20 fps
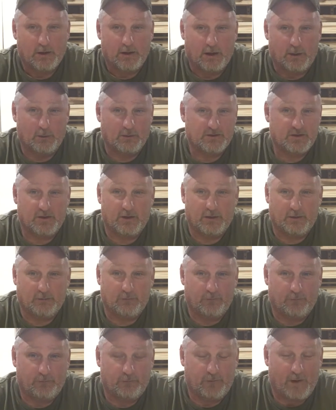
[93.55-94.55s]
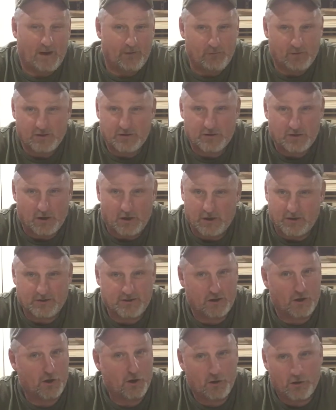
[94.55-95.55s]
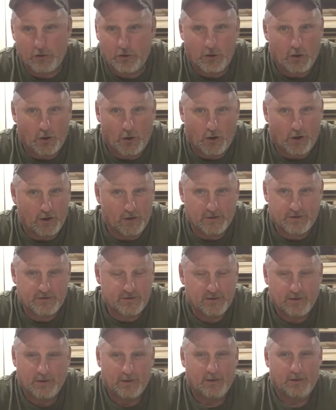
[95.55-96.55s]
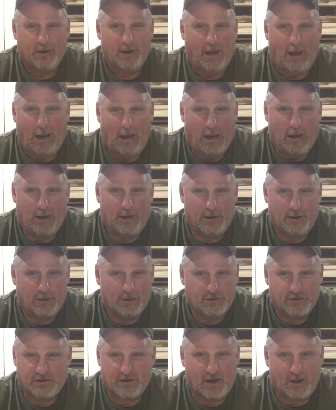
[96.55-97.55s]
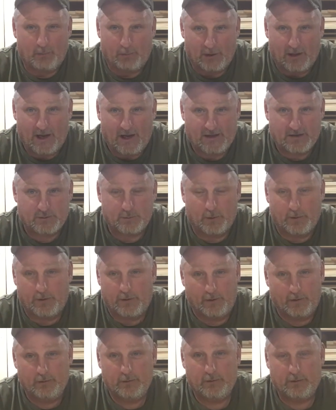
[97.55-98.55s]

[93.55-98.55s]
He was hitting 5-inch targets at 100 yards, and just had a blast with it.